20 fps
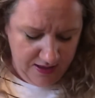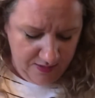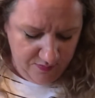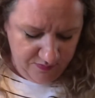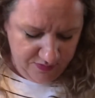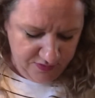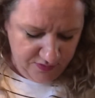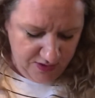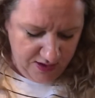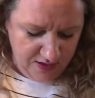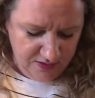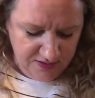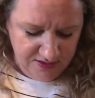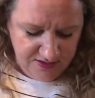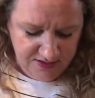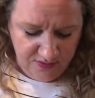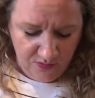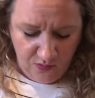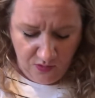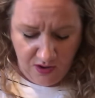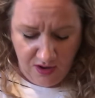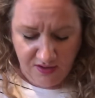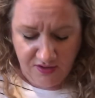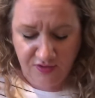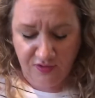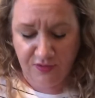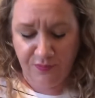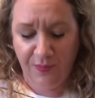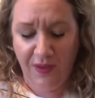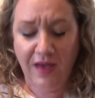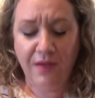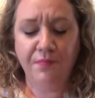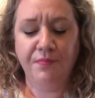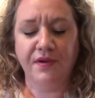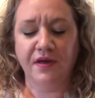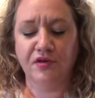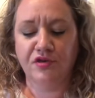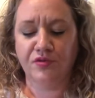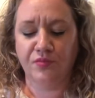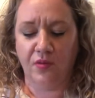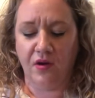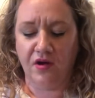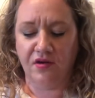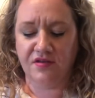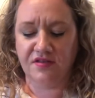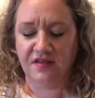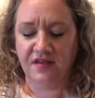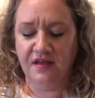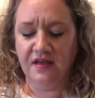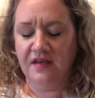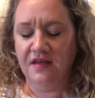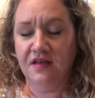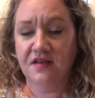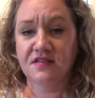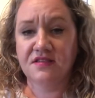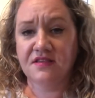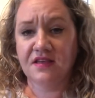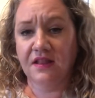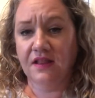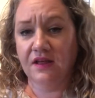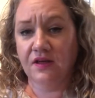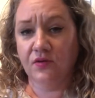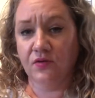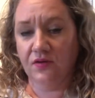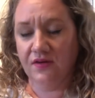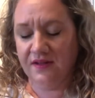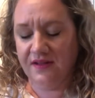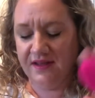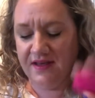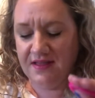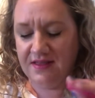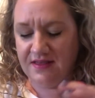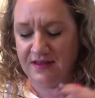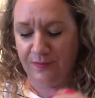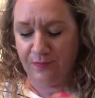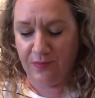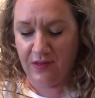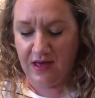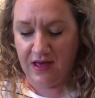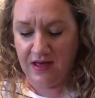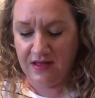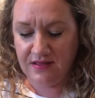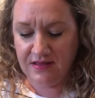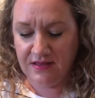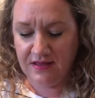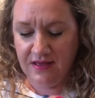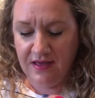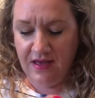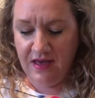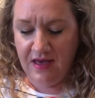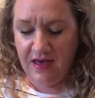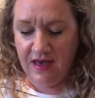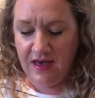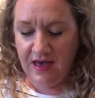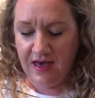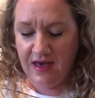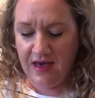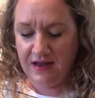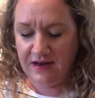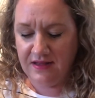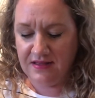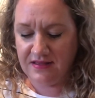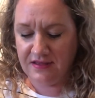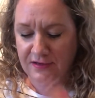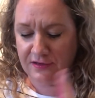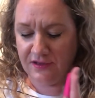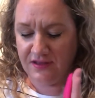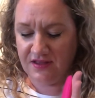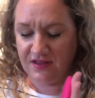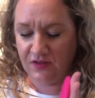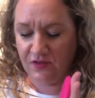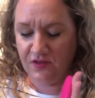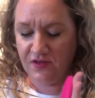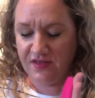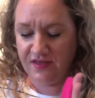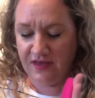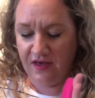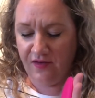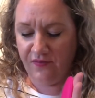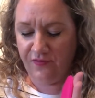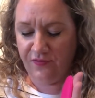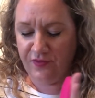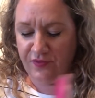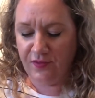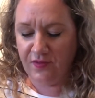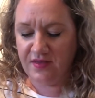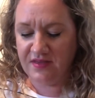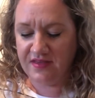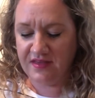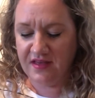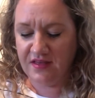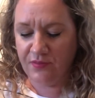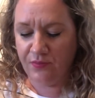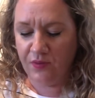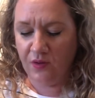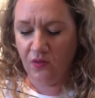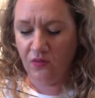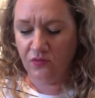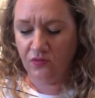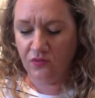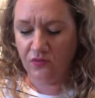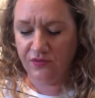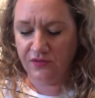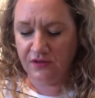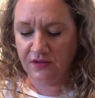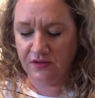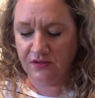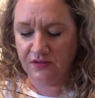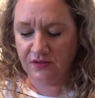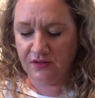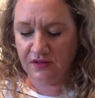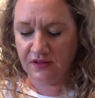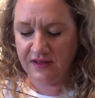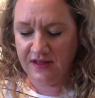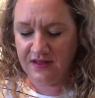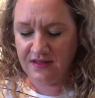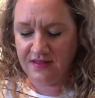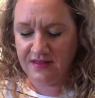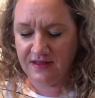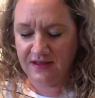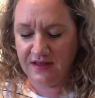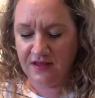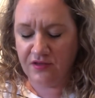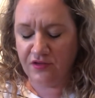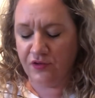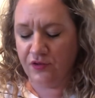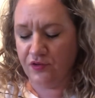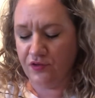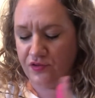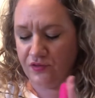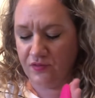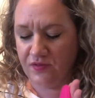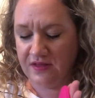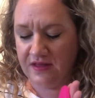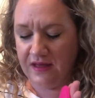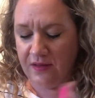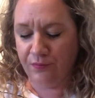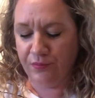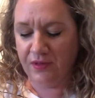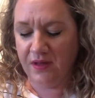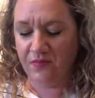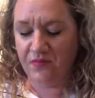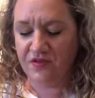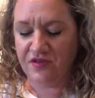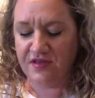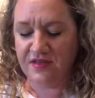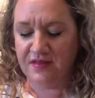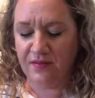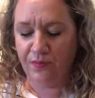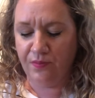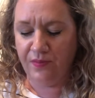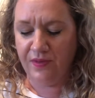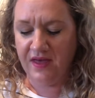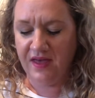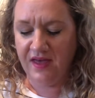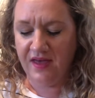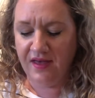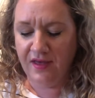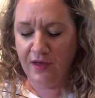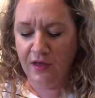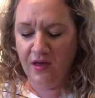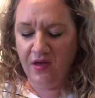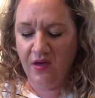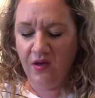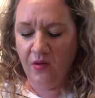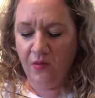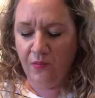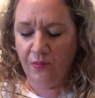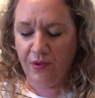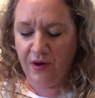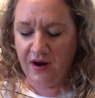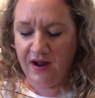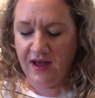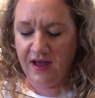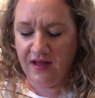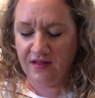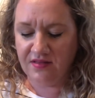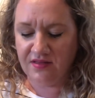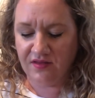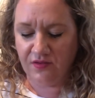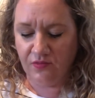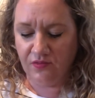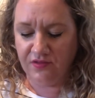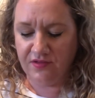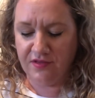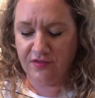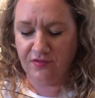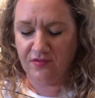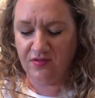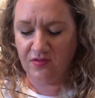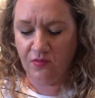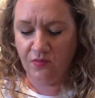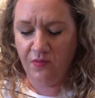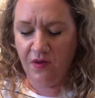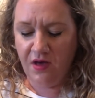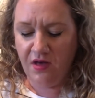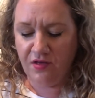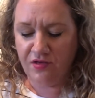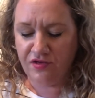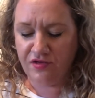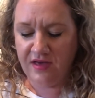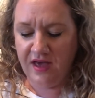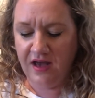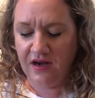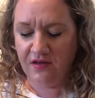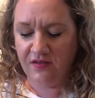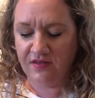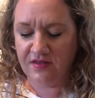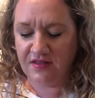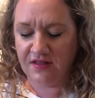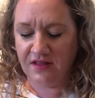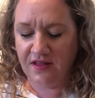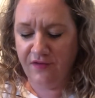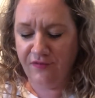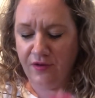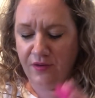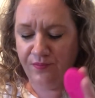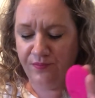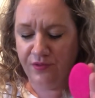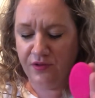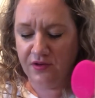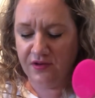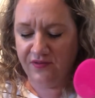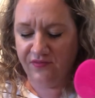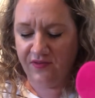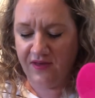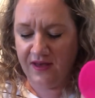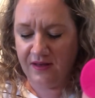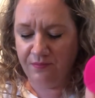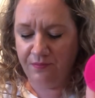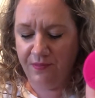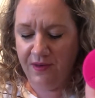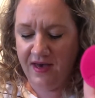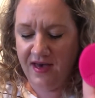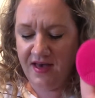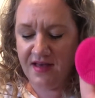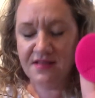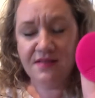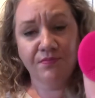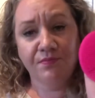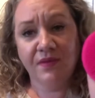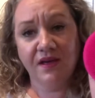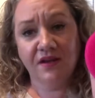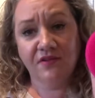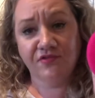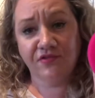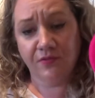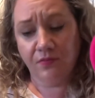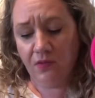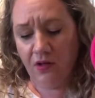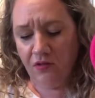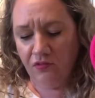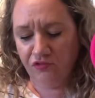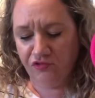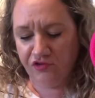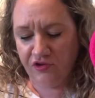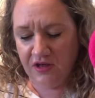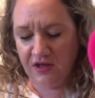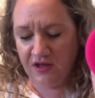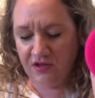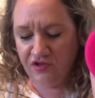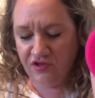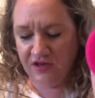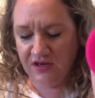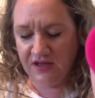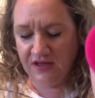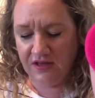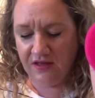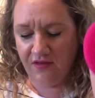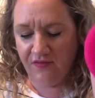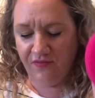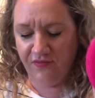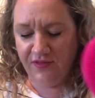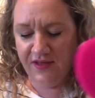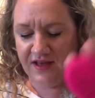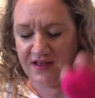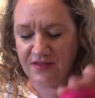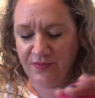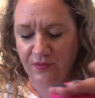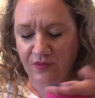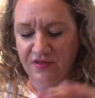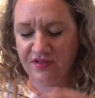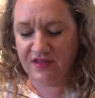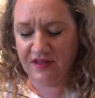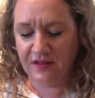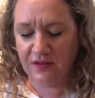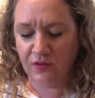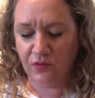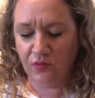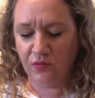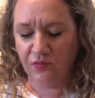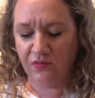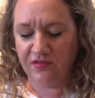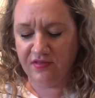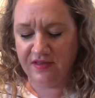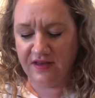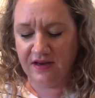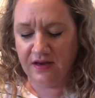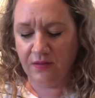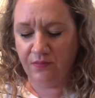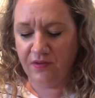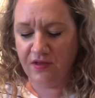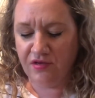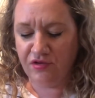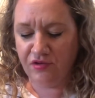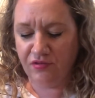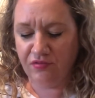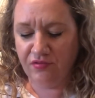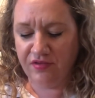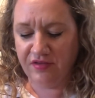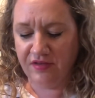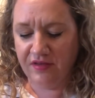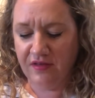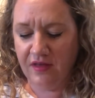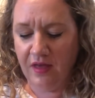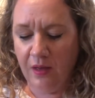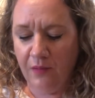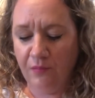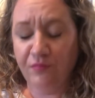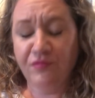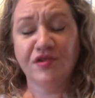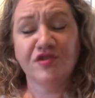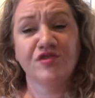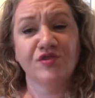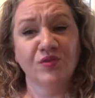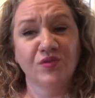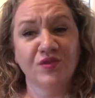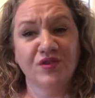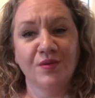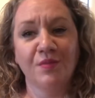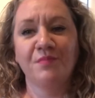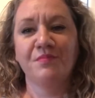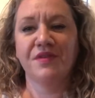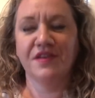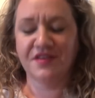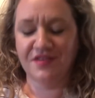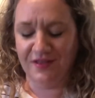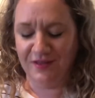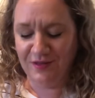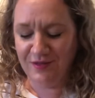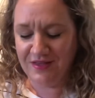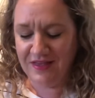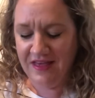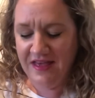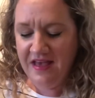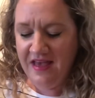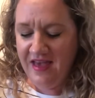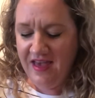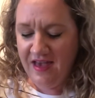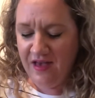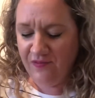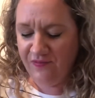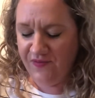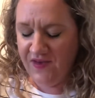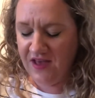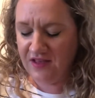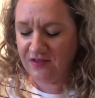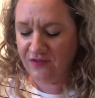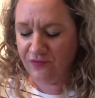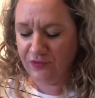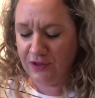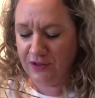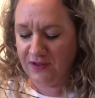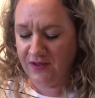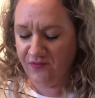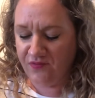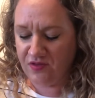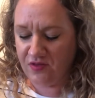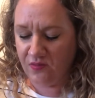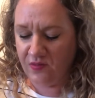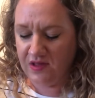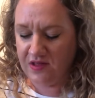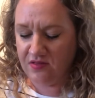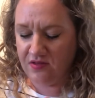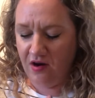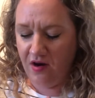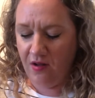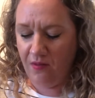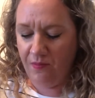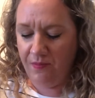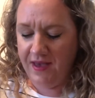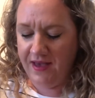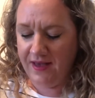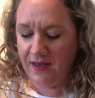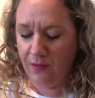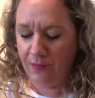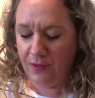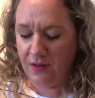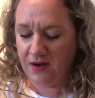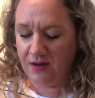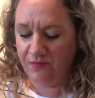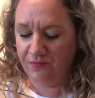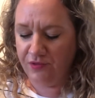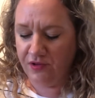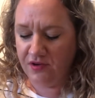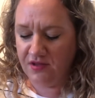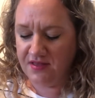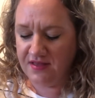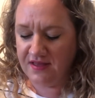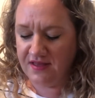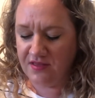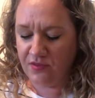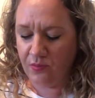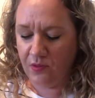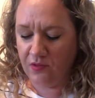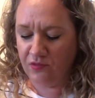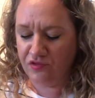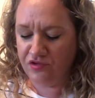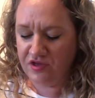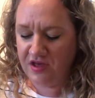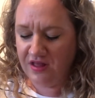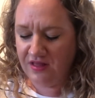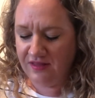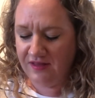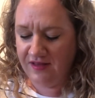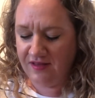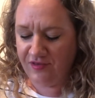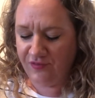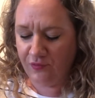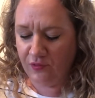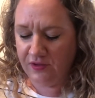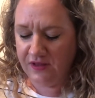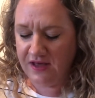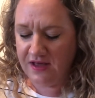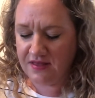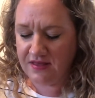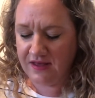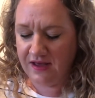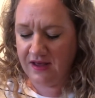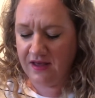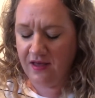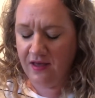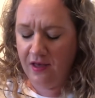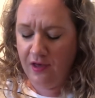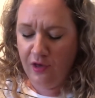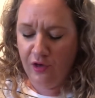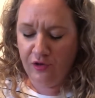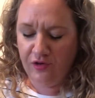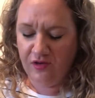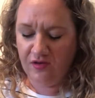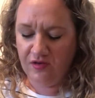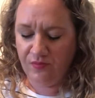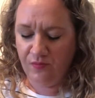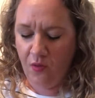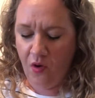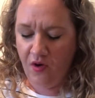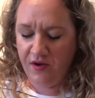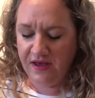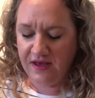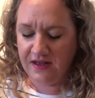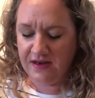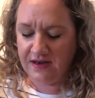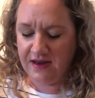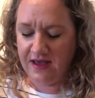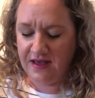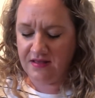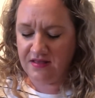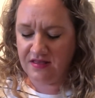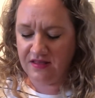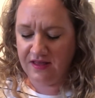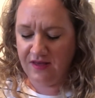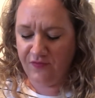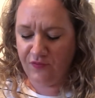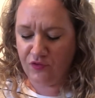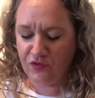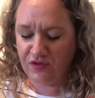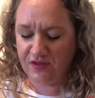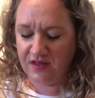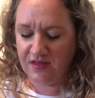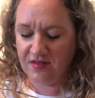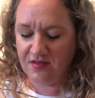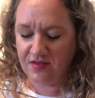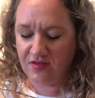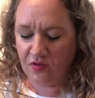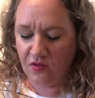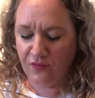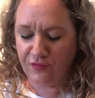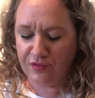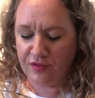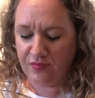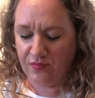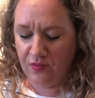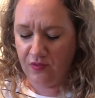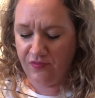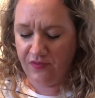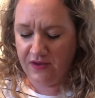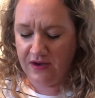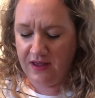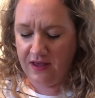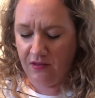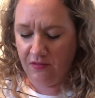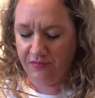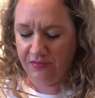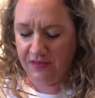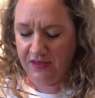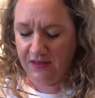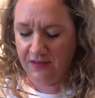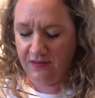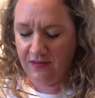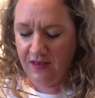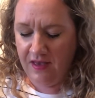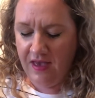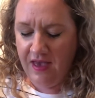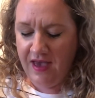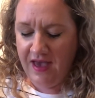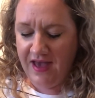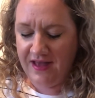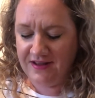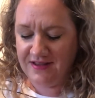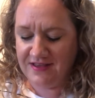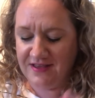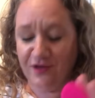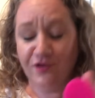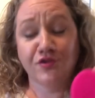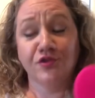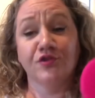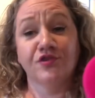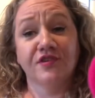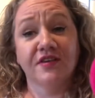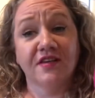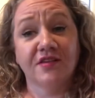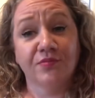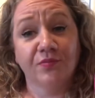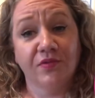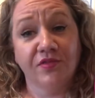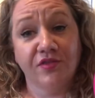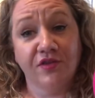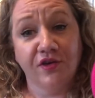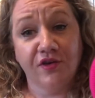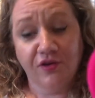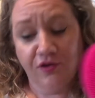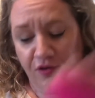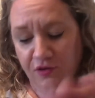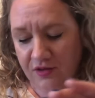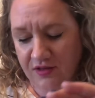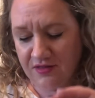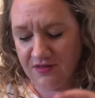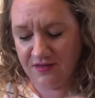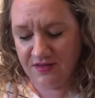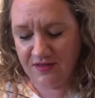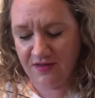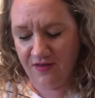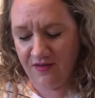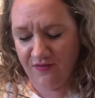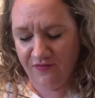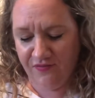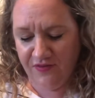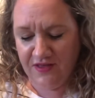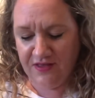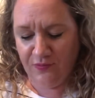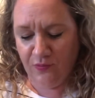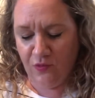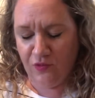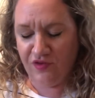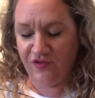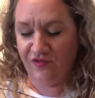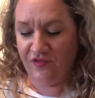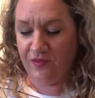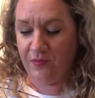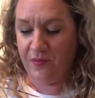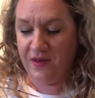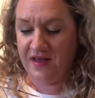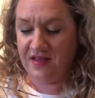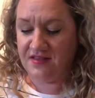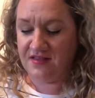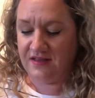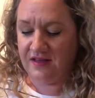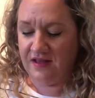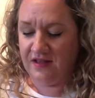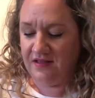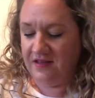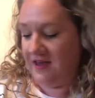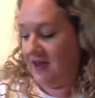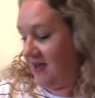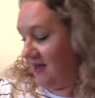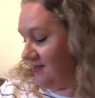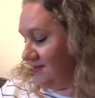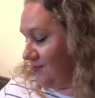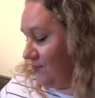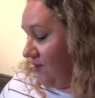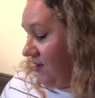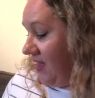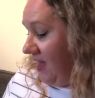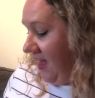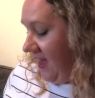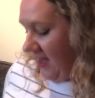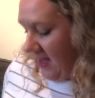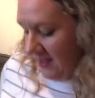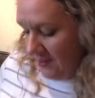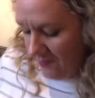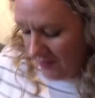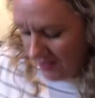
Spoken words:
So how does it work? So it's by Brushworks silicone cleansing pad, and it's an exclusive. So it says, we all know that cleansing is crucial to keep blemishes bay, but our hands can only do so much. Enter this clever purifying pad made from ultra hygienic flexible silicone with tiny bristles. It effectively lifts away dirt, makeup and impurities while gently exfoliating. Use morning and night to leave your skin soft, smooth and healthy. And it says use this with the Huggins face wash for the best skin yet. So I am